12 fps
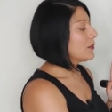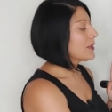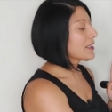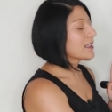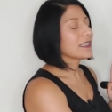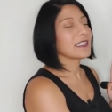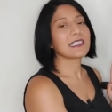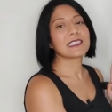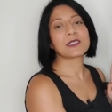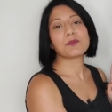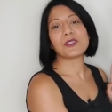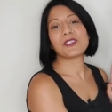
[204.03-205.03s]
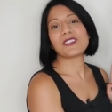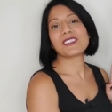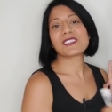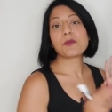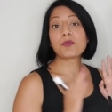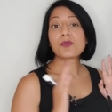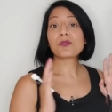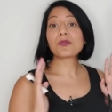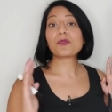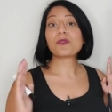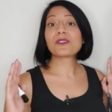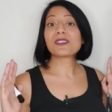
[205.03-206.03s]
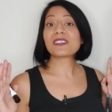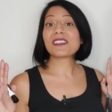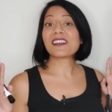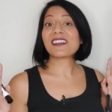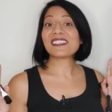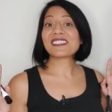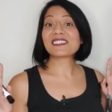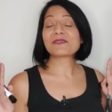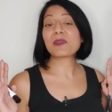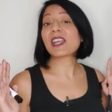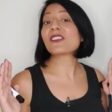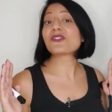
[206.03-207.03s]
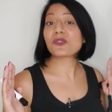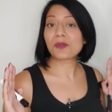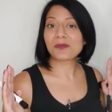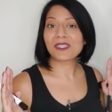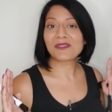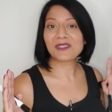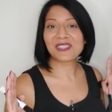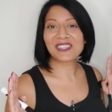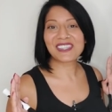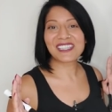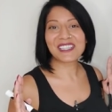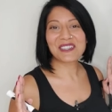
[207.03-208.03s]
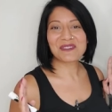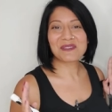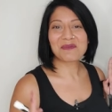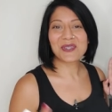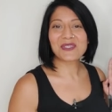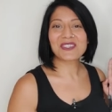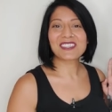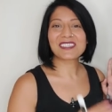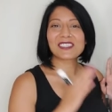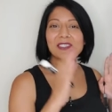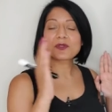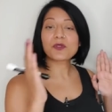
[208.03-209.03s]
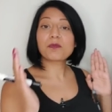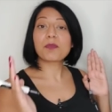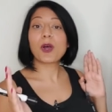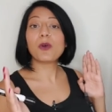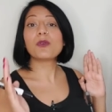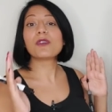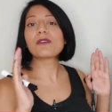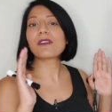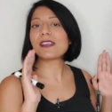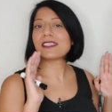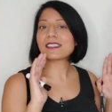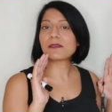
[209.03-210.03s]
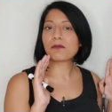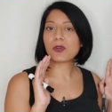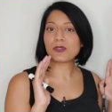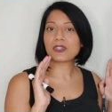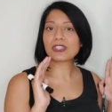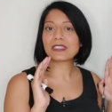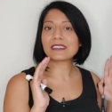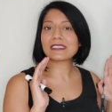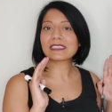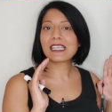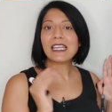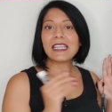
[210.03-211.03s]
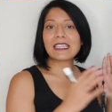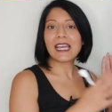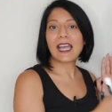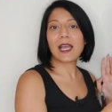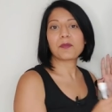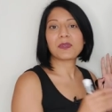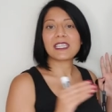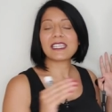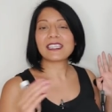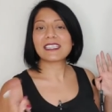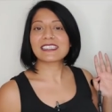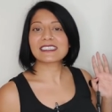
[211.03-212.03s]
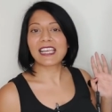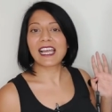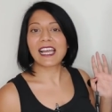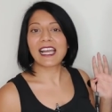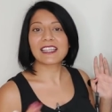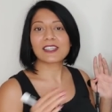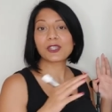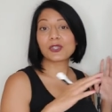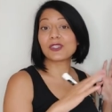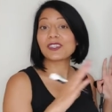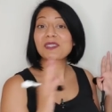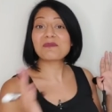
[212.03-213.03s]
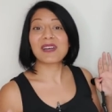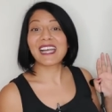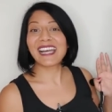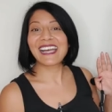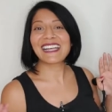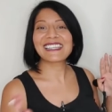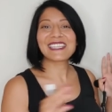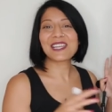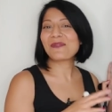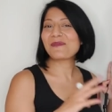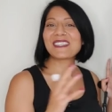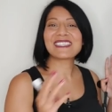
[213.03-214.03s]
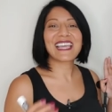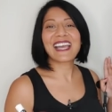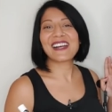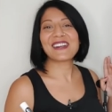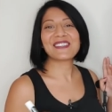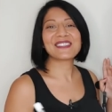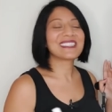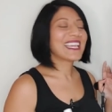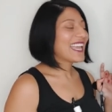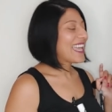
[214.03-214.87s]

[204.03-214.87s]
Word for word: we're going to experience a broader uh, spectrum, if you like, of emotions, the sort of polarized emotions, the happy, the sad, the good, the bad, the up, the down.